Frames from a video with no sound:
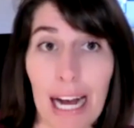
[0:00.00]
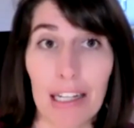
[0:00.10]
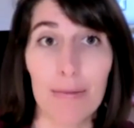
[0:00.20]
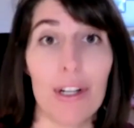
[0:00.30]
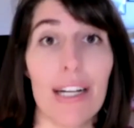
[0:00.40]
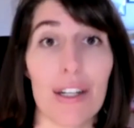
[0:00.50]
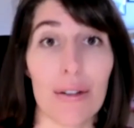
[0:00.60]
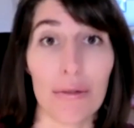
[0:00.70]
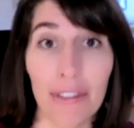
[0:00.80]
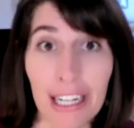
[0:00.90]
Maxable as a
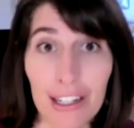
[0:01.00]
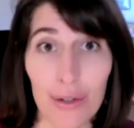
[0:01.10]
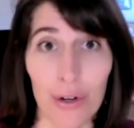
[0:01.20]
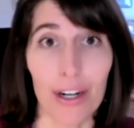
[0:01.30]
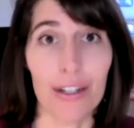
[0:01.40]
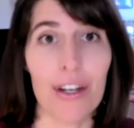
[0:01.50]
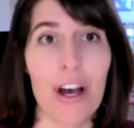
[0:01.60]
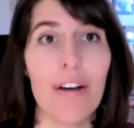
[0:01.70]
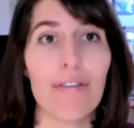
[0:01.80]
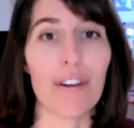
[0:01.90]
resource
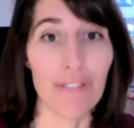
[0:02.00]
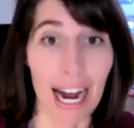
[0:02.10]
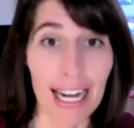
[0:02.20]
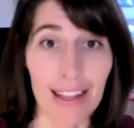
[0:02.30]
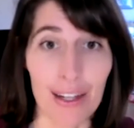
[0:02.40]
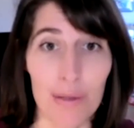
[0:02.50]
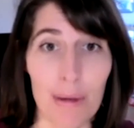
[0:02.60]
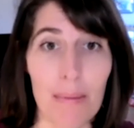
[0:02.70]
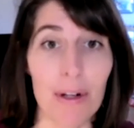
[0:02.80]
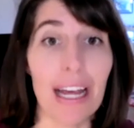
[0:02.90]
for finding those
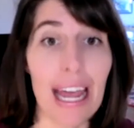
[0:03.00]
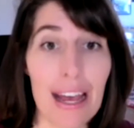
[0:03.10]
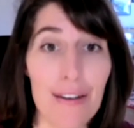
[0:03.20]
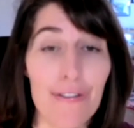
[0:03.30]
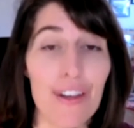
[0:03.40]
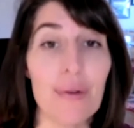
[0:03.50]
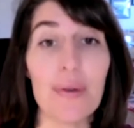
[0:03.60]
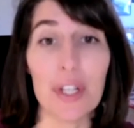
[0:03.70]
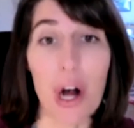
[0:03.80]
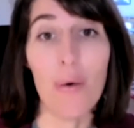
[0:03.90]
people if you
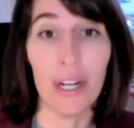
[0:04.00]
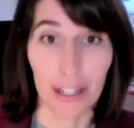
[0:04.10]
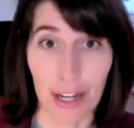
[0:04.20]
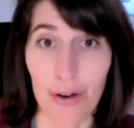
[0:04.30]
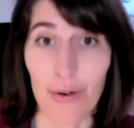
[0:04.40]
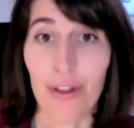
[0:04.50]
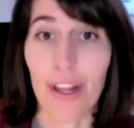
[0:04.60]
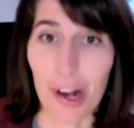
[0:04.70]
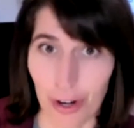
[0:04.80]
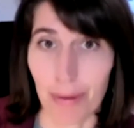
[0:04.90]
don't want to go
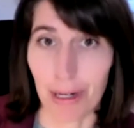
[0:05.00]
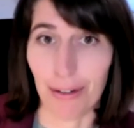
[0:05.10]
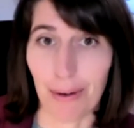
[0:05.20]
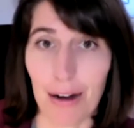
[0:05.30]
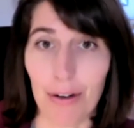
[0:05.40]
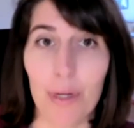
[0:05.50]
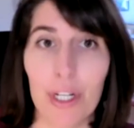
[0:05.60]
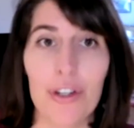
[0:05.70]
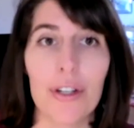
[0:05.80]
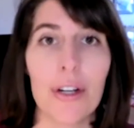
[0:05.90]
the owner builder route,
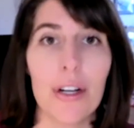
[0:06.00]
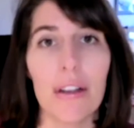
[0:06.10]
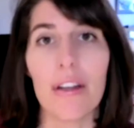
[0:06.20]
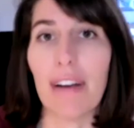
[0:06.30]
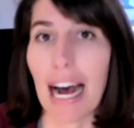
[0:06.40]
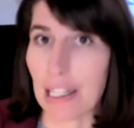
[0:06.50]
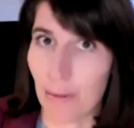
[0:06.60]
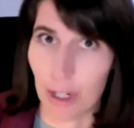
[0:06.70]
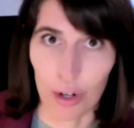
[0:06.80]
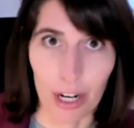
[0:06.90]
which the vast
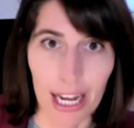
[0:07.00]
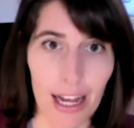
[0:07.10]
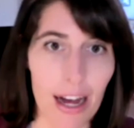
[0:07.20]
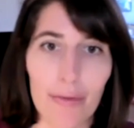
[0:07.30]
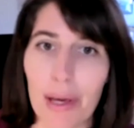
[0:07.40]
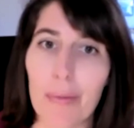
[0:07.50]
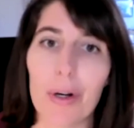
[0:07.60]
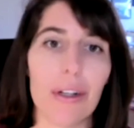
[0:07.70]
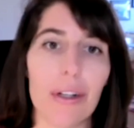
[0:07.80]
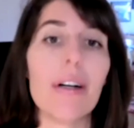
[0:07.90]
majority of
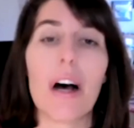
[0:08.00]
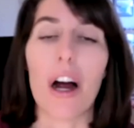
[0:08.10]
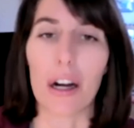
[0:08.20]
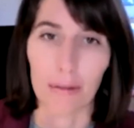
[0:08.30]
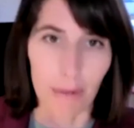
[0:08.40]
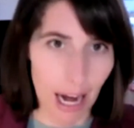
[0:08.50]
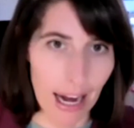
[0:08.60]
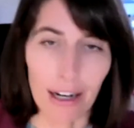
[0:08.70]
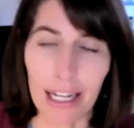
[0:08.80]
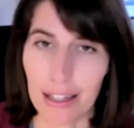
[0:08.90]
people are
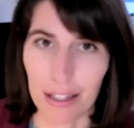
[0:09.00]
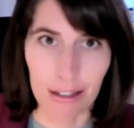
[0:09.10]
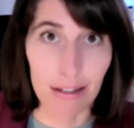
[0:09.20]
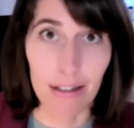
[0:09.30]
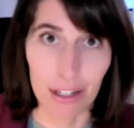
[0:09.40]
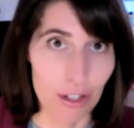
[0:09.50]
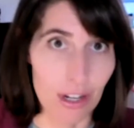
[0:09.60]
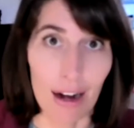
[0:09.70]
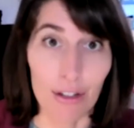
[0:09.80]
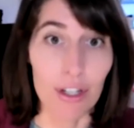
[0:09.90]
hiring this these
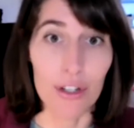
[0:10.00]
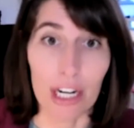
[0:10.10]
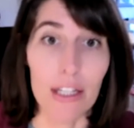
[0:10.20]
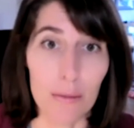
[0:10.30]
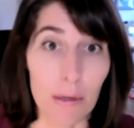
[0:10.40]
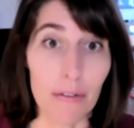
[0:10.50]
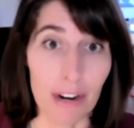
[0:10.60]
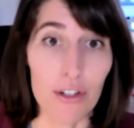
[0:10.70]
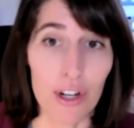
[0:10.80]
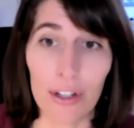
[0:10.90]
out to trades
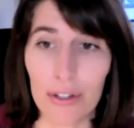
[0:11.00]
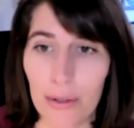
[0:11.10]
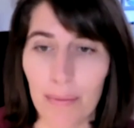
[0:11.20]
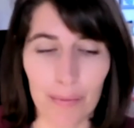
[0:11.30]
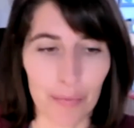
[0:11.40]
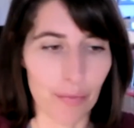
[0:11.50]
professionals.